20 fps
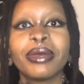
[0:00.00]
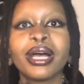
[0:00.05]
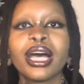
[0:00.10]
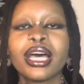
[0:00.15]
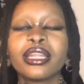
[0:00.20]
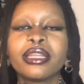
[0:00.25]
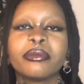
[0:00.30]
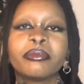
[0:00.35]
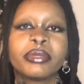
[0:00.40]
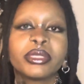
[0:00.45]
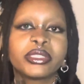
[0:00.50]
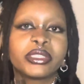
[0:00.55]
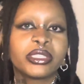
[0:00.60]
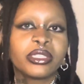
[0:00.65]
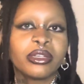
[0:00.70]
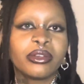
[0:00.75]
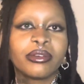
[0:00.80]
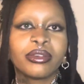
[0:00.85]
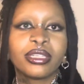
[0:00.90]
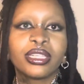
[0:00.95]
I didn't put you
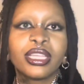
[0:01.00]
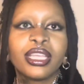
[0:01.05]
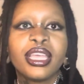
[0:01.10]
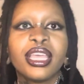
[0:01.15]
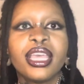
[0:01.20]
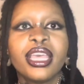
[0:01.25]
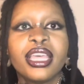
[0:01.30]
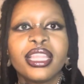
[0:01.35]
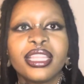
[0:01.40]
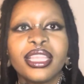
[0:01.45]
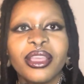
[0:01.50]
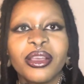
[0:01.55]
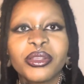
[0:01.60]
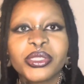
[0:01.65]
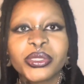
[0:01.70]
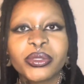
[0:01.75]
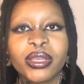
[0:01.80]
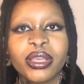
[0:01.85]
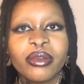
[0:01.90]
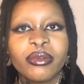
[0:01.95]
on. They
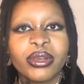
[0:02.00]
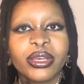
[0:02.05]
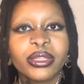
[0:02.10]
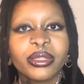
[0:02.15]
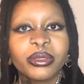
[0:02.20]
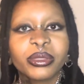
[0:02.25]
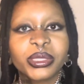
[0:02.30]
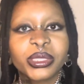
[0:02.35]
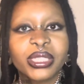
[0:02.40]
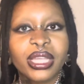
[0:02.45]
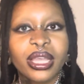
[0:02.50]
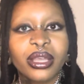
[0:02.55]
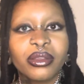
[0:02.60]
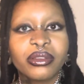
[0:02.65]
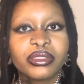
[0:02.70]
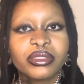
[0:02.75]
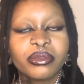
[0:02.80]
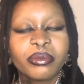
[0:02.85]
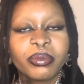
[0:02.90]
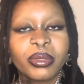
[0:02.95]
also have other
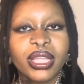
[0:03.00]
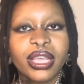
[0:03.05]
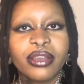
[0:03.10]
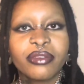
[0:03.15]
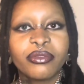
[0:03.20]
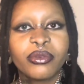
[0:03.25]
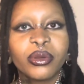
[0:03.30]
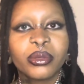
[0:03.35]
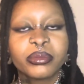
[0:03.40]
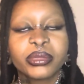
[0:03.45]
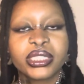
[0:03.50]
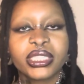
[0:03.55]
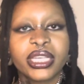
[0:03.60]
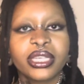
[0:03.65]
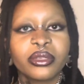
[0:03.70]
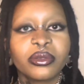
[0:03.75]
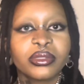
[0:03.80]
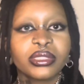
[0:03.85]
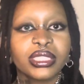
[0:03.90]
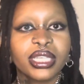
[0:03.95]
styles of platform
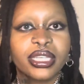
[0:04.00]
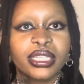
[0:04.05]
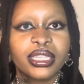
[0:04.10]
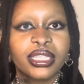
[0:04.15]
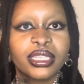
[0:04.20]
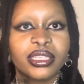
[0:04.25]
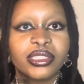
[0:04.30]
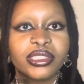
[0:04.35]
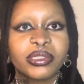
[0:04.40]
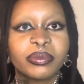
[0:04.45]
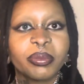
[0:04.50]
sandals like this,